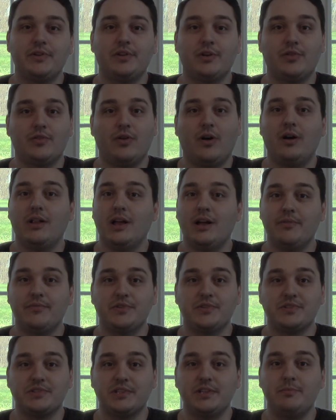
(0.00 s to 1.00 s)
to crawl out of
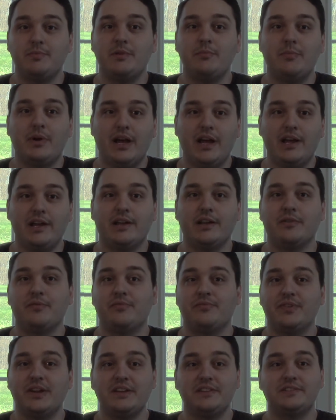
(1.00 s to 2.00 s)
your sleeping bag and
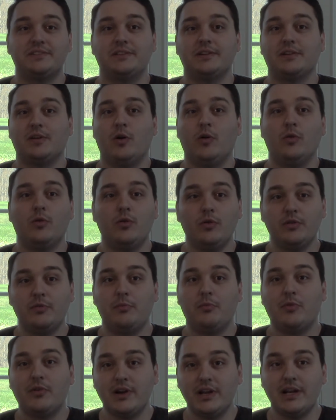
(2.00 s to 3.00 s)
face the cold
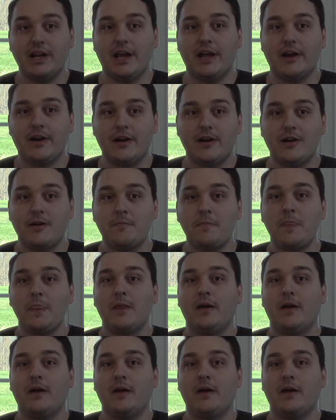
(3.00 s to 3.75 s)
morning air,